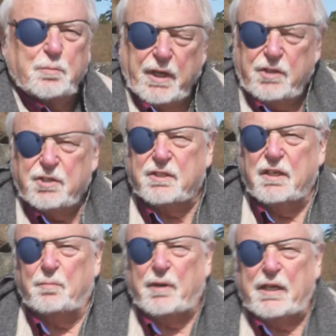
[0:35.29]
beach. It's
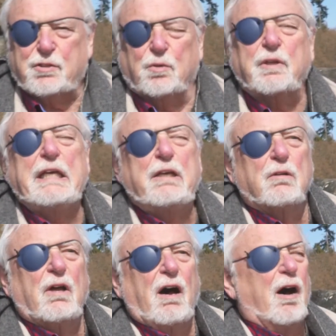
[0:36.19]
in a place called
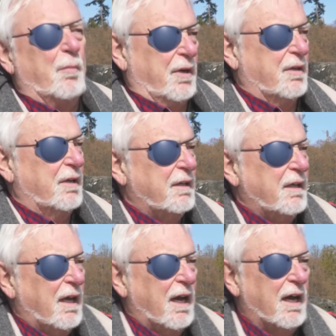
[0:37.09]
Eagle Harbour,
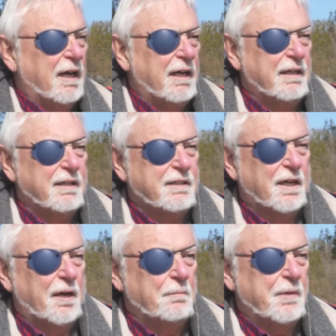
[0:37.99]
and
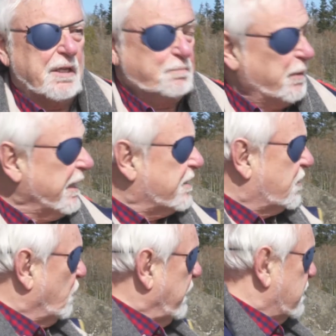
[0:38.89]
it's a
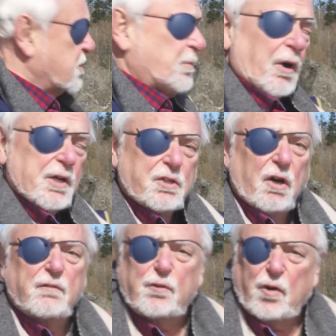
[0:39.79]
great spot. It's
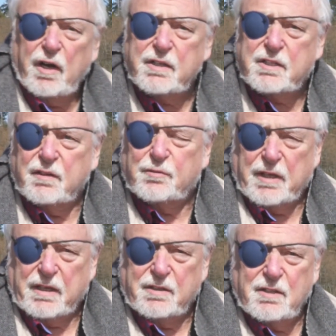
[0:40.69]
got a variety of
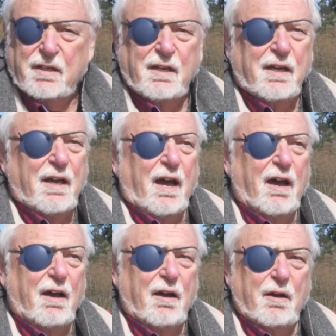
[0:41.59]
things
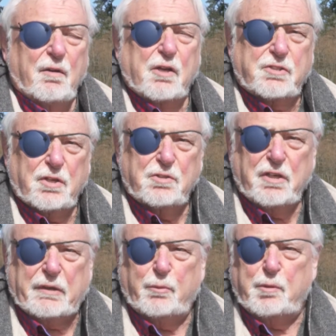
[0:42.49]

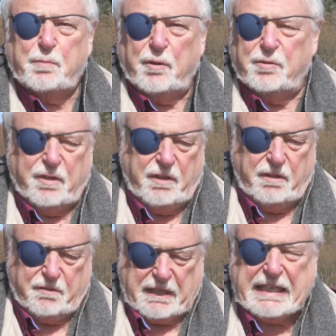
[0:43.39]
associated with both
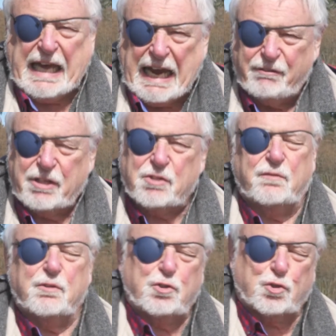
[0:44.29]
the character
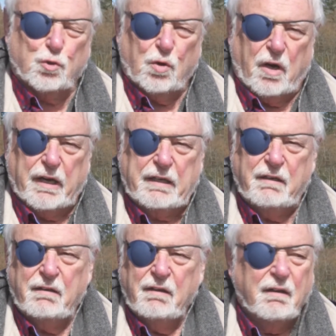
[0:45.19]
of the
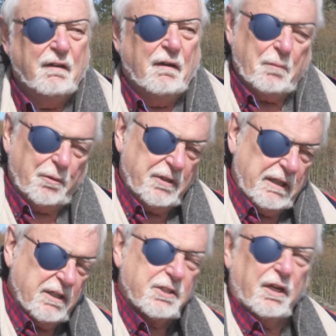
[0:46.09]
shoreline, both the
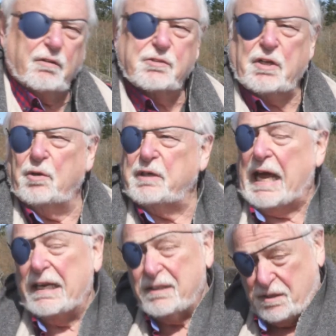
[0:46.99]
intertidal zone
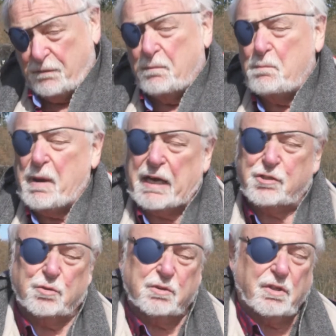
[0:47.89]
and the different
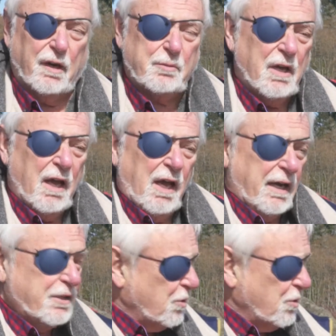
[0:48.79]
backshore types, and it's